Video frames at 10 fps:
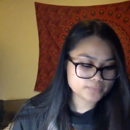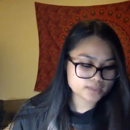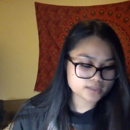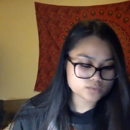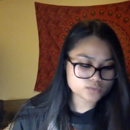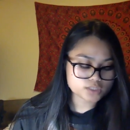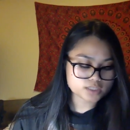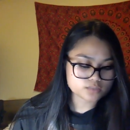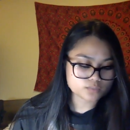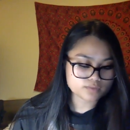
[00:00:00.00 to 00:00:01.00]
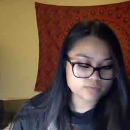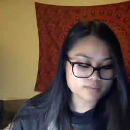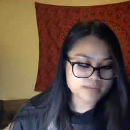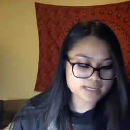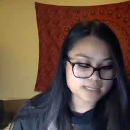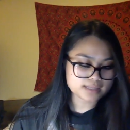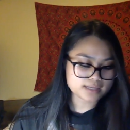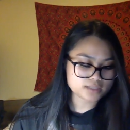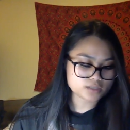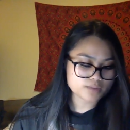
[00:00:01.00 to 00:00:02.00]
this was just one of the many
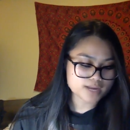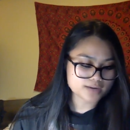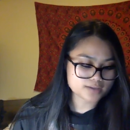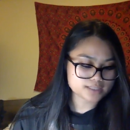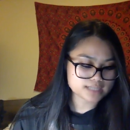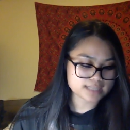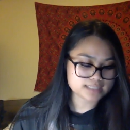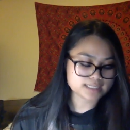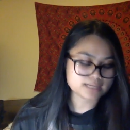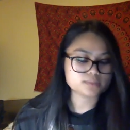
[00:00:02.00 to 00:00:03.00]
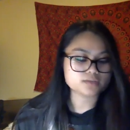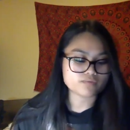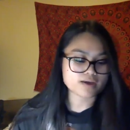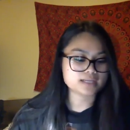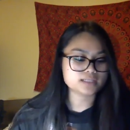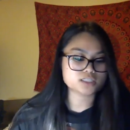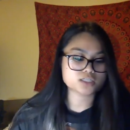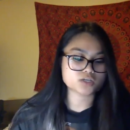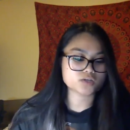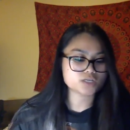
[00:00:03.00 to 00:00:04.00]
things her parents had seemed to find
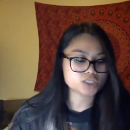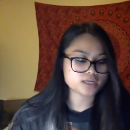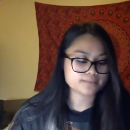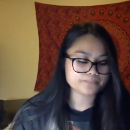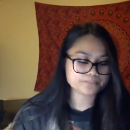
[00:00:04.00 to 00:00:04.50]
discouraging.